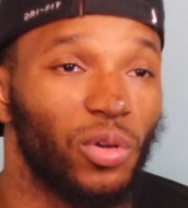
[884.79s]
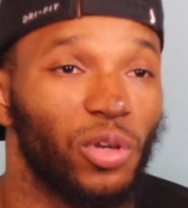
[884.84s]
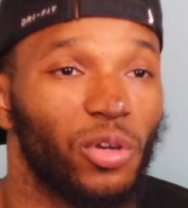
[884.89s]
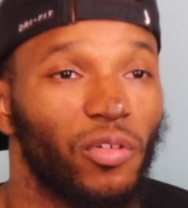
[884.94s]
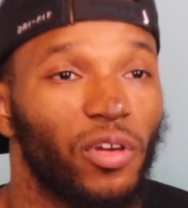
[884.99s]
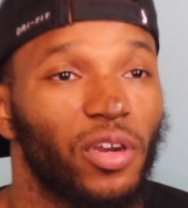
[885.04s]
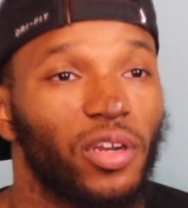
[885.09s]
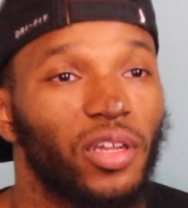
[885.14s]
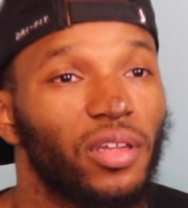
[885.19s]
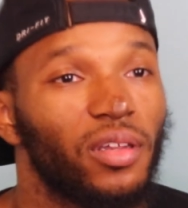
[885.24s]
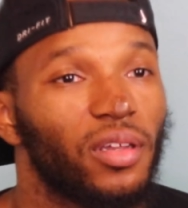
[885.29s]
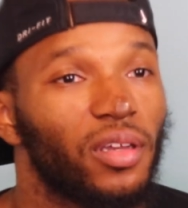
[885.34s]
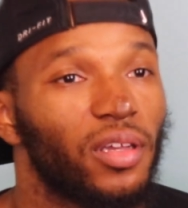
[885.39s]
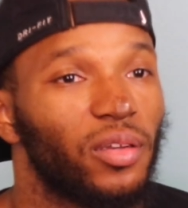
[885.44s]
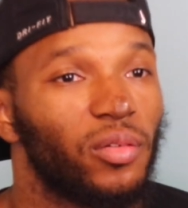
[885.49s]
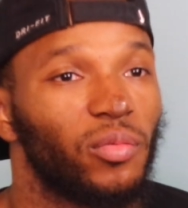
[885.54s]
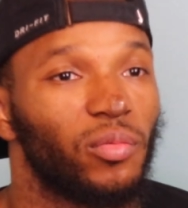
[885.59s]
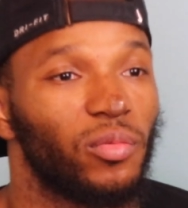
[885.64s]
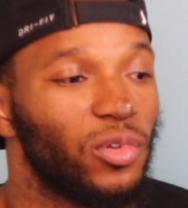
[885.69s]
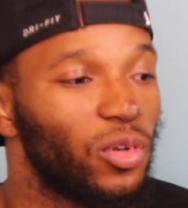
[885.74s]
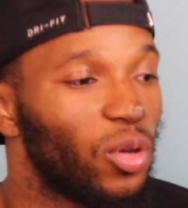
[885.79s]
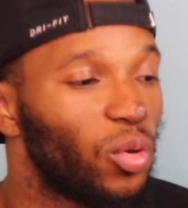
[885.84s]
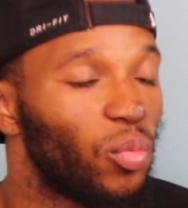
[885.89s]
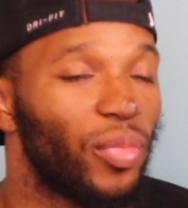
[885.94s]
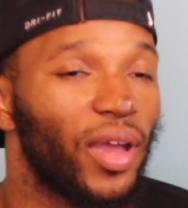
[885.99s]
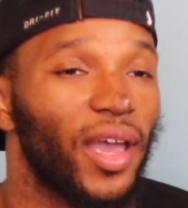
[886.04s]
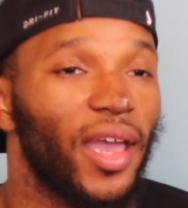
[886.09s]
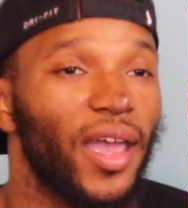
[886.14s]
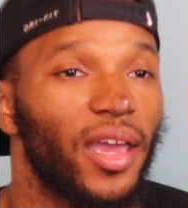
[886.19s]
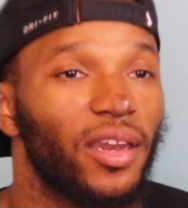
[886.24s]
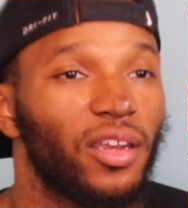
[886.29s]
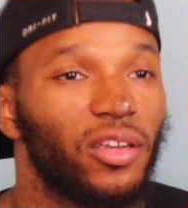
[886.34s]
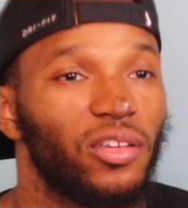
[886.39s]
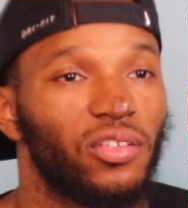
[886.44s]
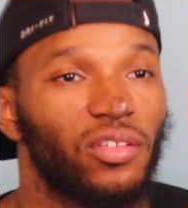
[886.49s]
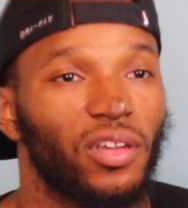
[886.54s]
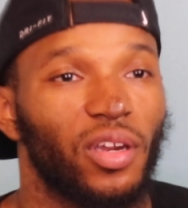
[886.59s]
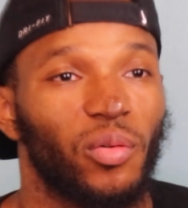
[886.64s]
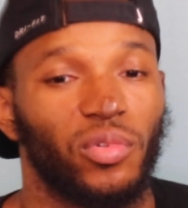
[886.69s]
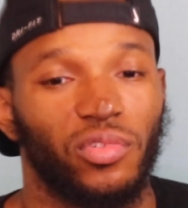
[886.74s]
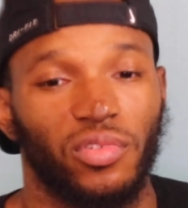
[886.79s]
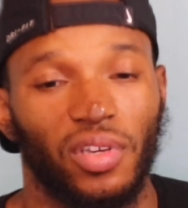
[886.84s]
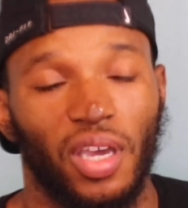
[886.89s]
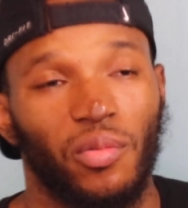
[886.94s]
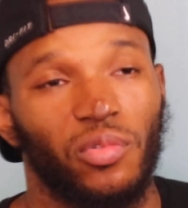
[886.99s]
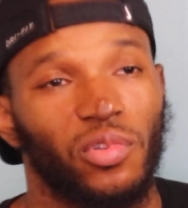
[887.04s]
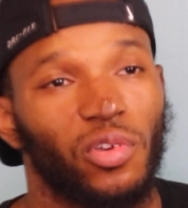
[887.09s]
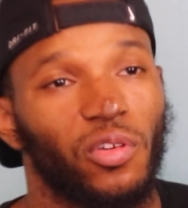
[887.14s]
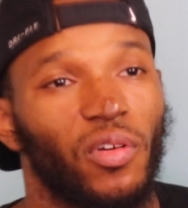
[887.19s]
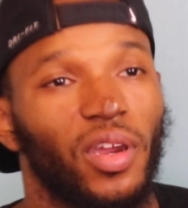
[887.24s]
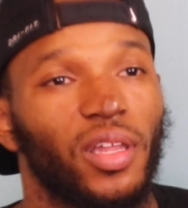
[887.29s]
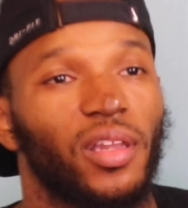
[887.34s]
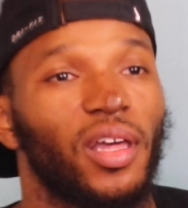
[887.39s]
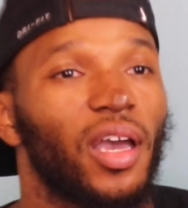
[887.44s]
are gritty and, you know, bad, and he's there when times are great.